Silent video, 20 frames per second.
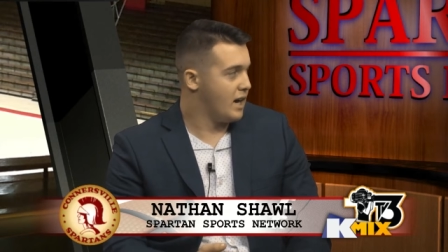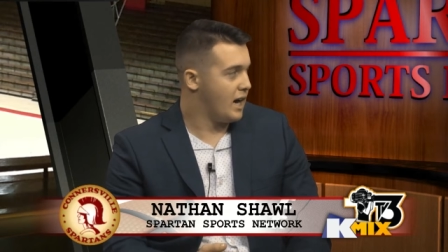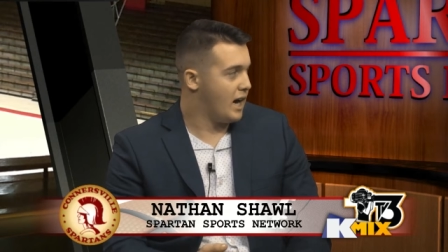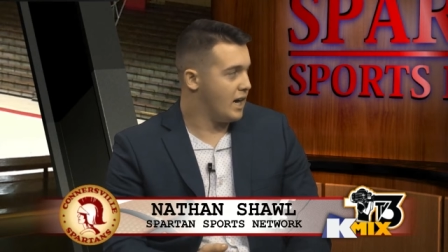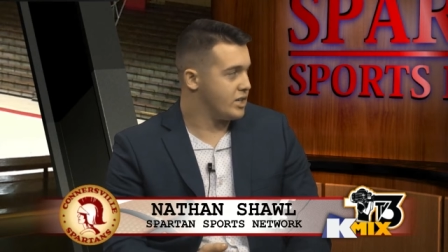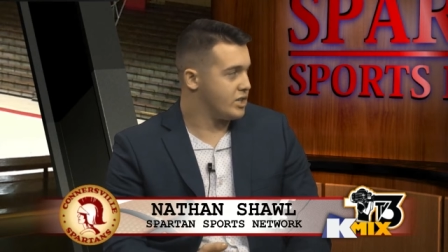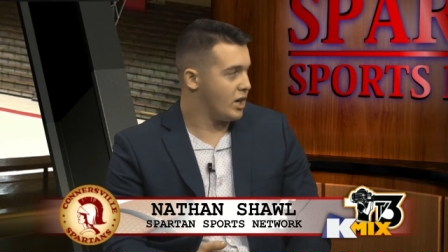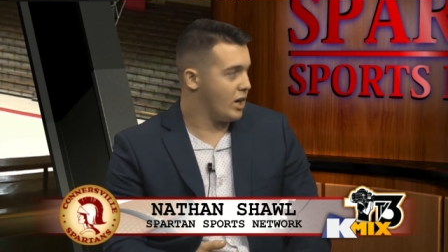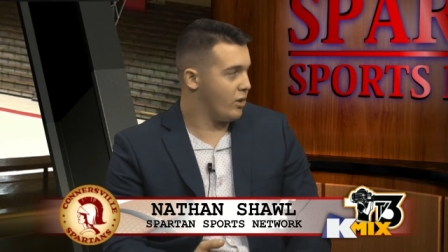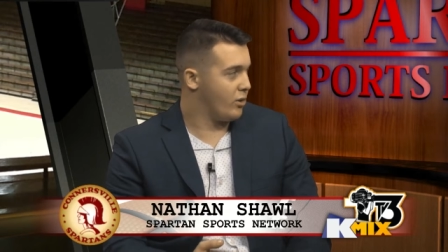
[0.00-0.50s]

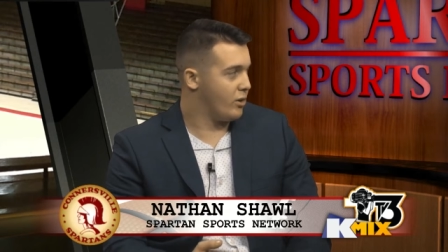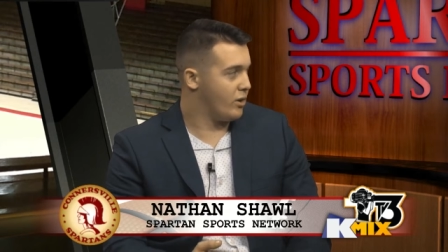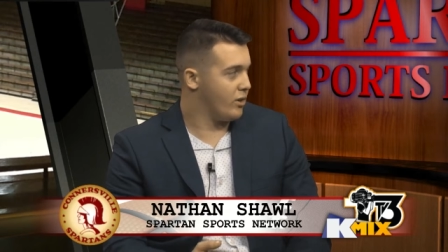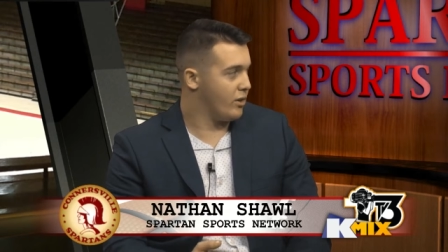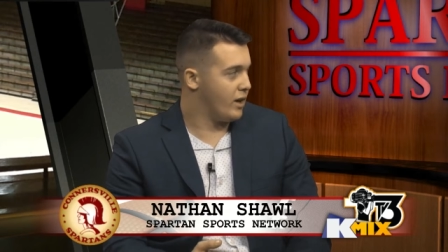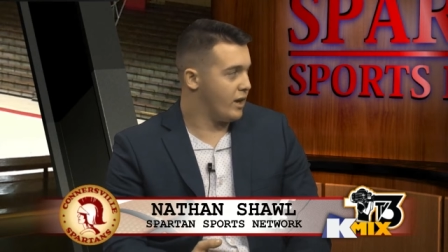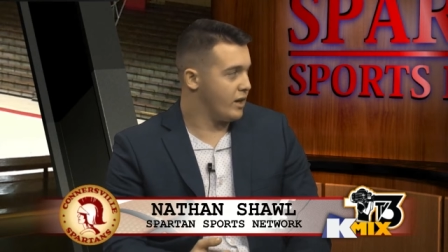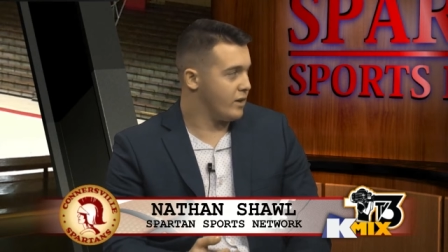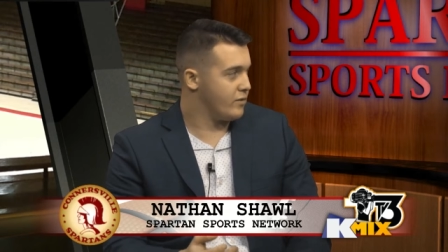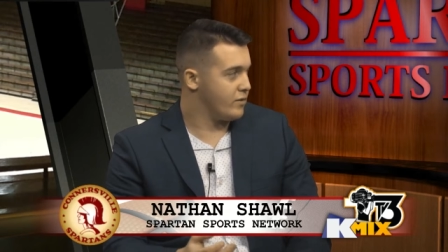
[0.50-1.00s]
I try to learn a
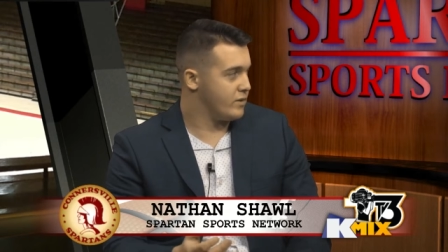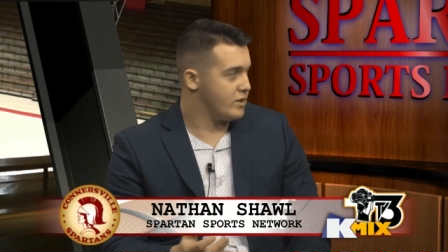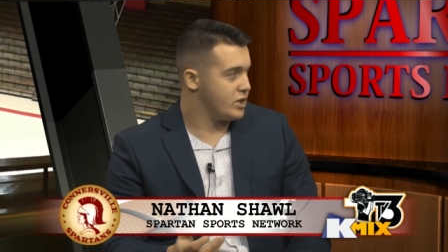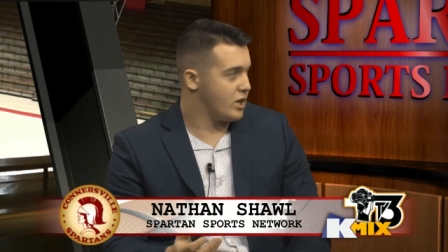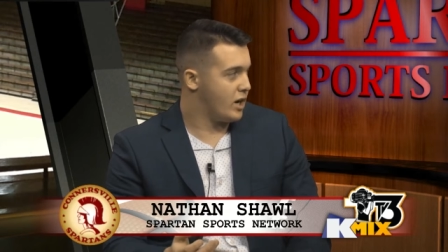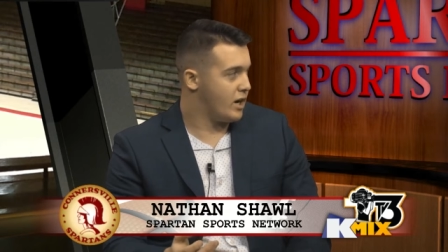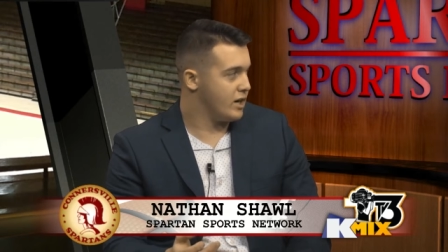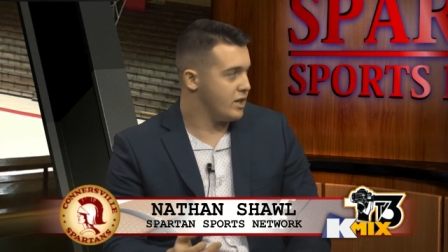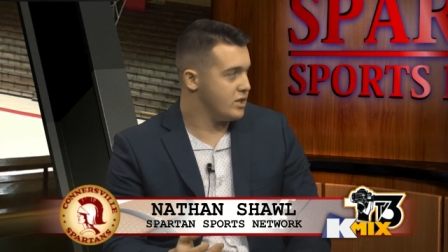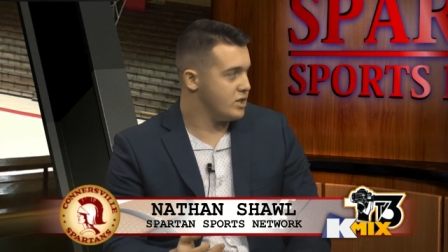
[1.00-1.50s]
lot off of
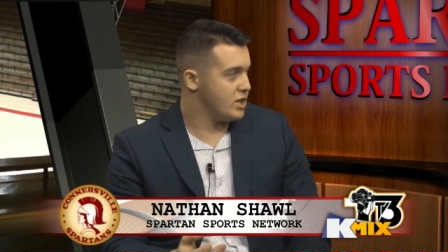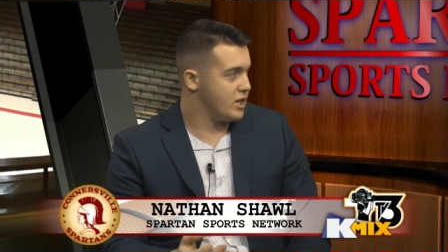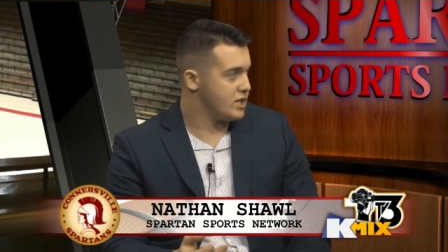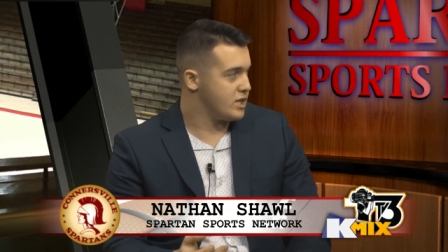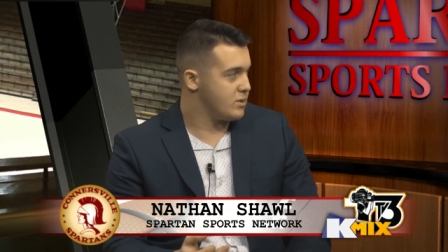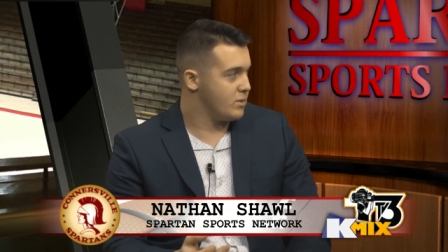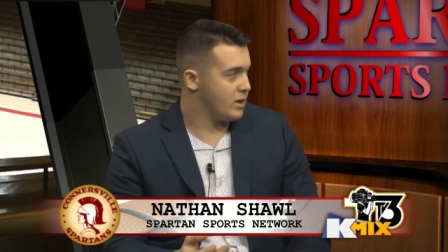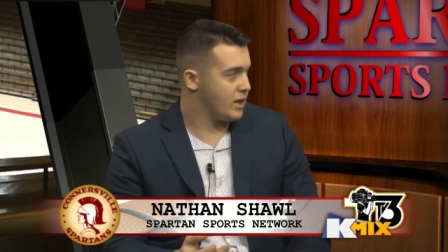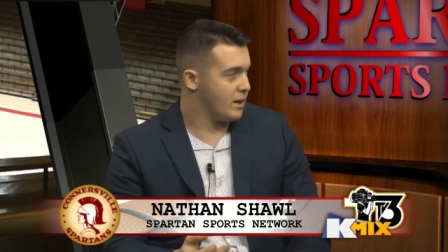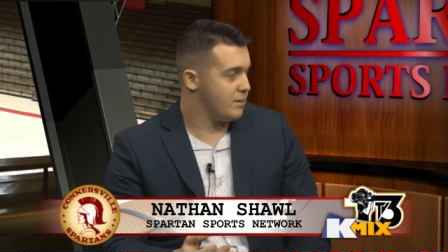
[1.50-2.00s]
John and
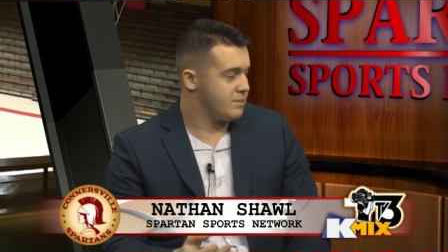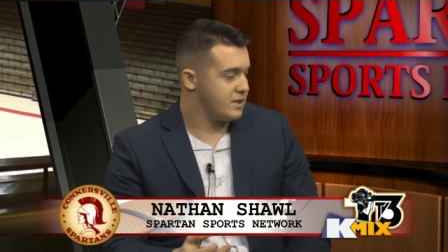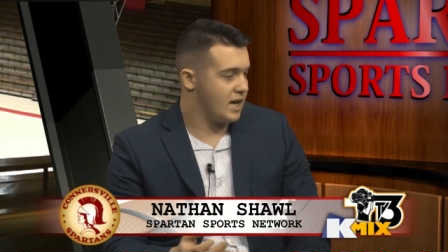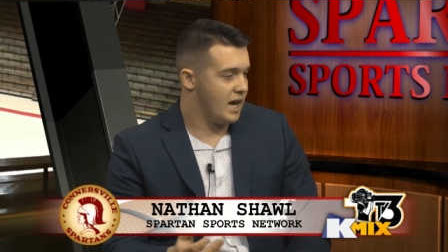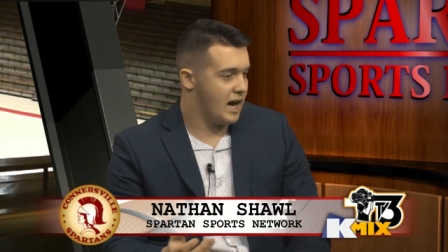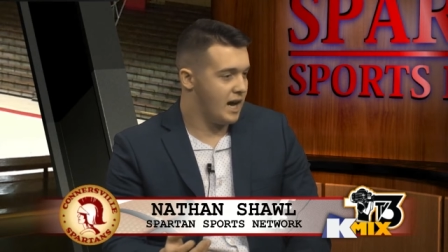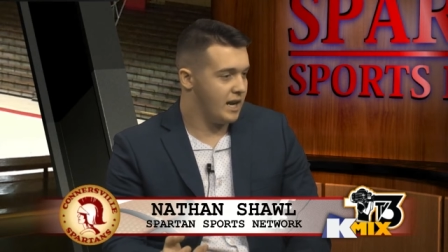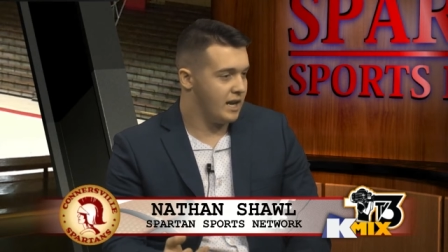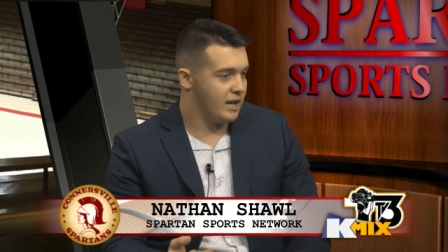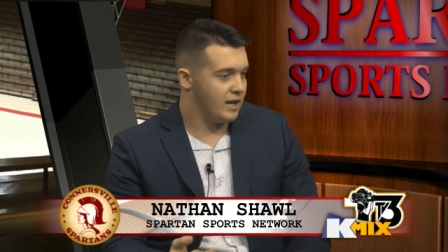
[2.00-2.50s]
Justin when it comes
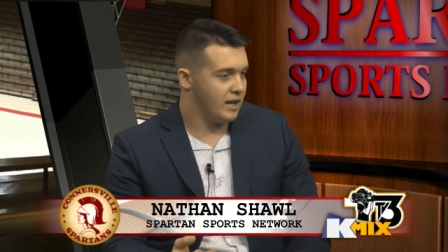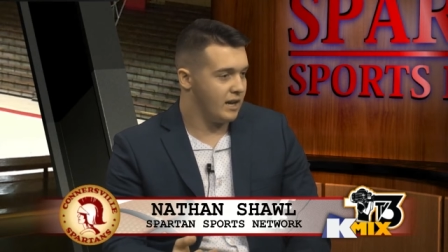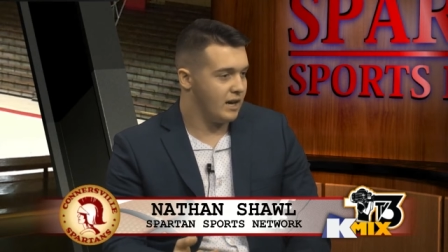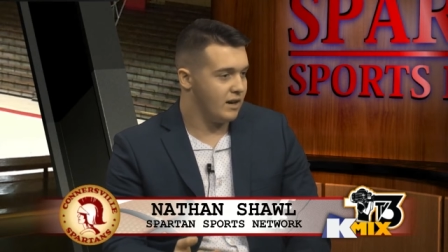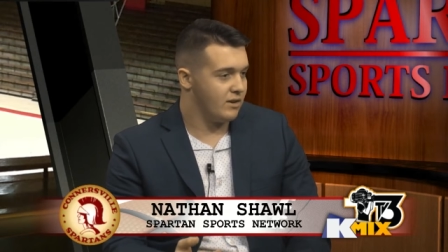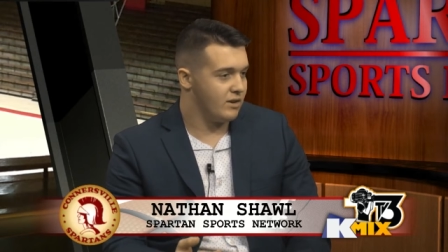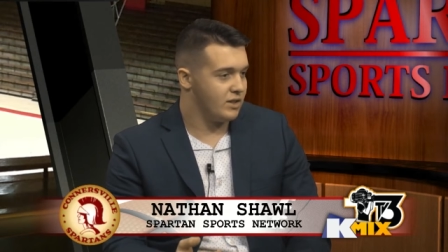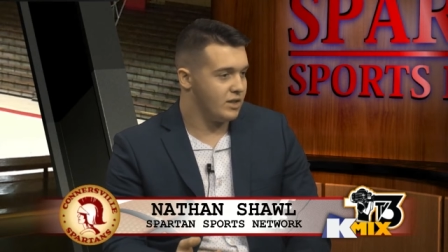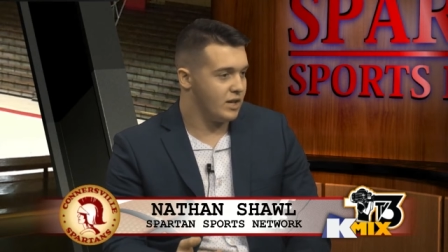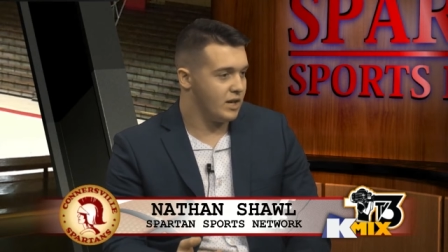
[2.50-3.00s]
to editing and
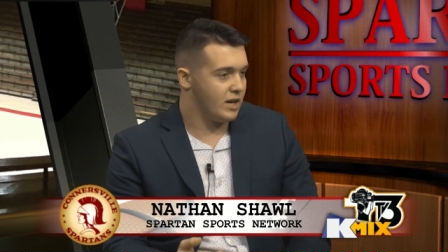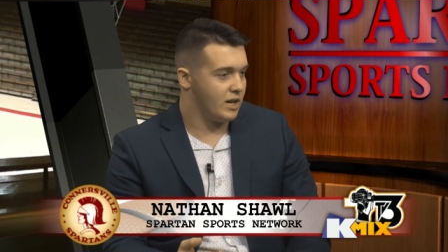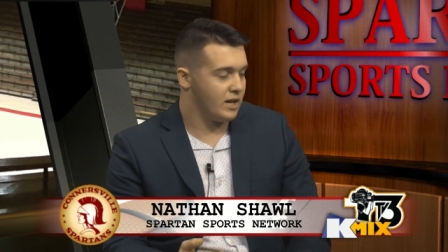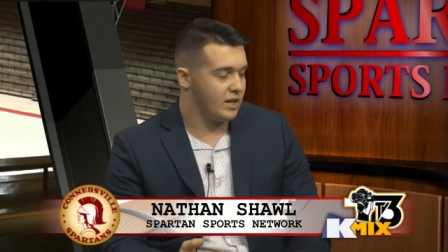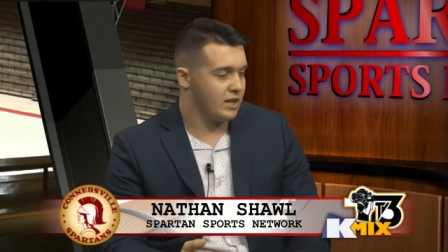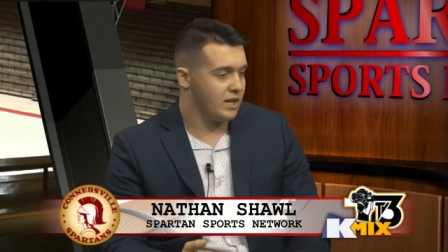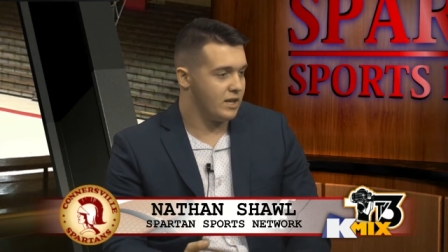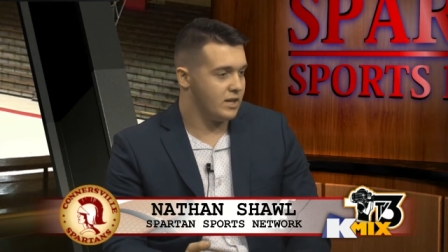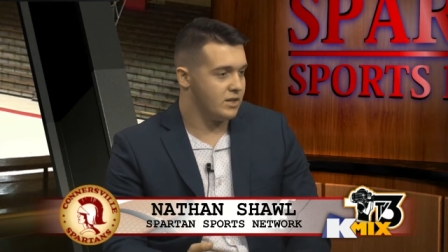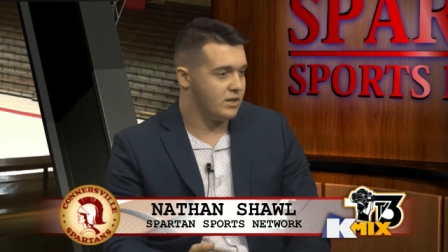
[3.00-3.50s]
everything.
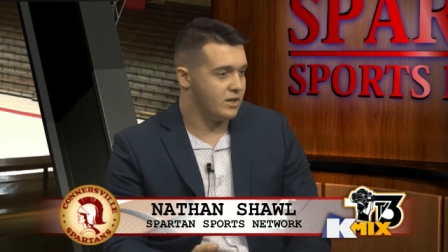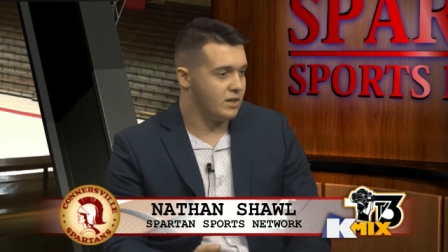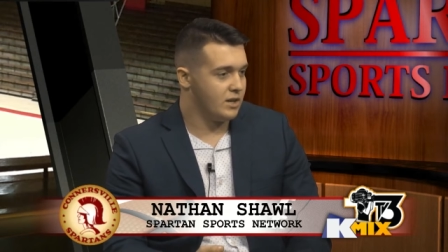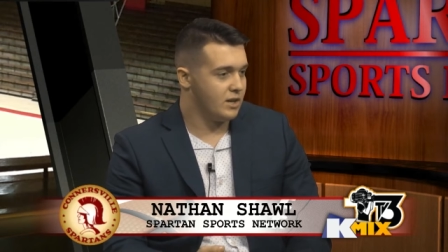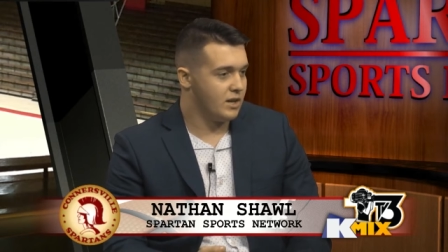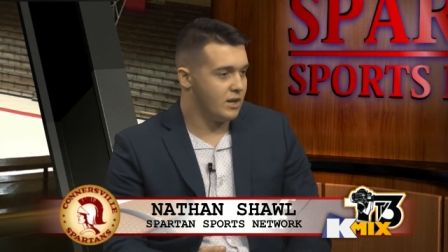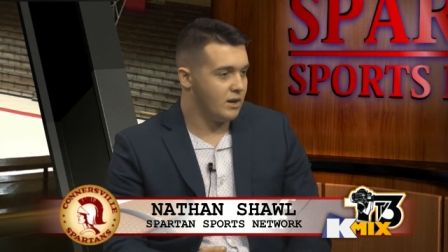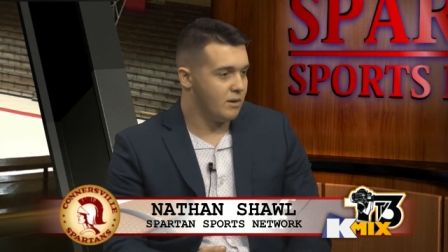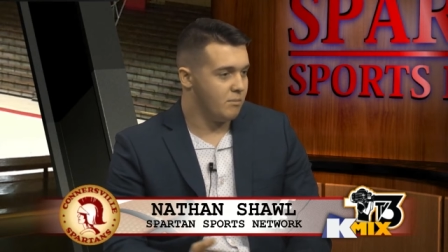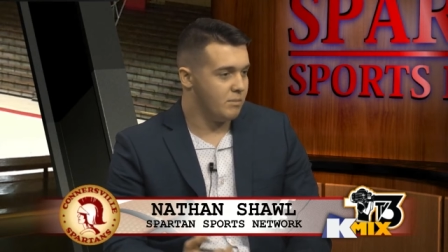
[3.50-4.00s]
And then
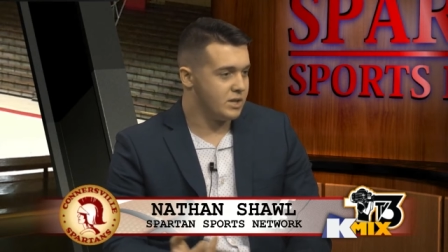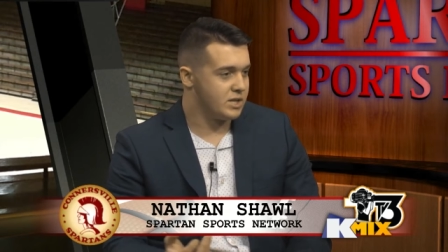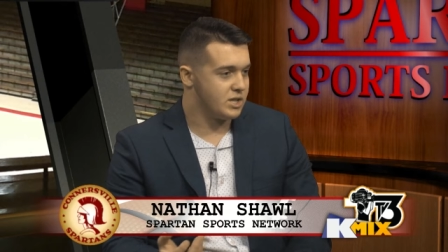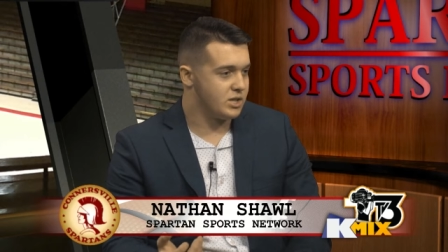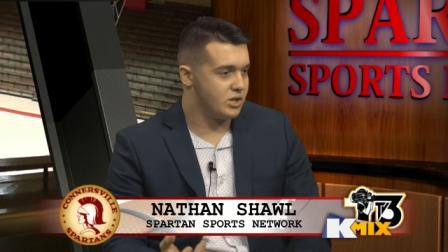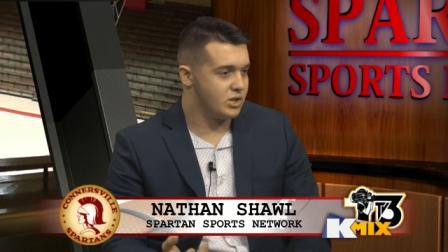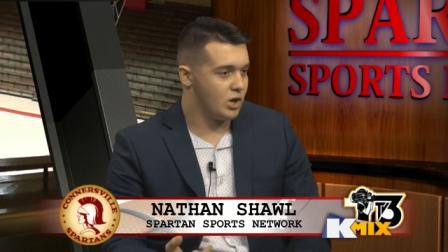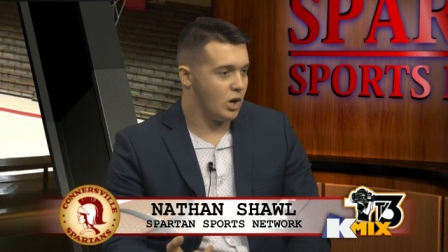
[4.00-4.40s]
Mrs.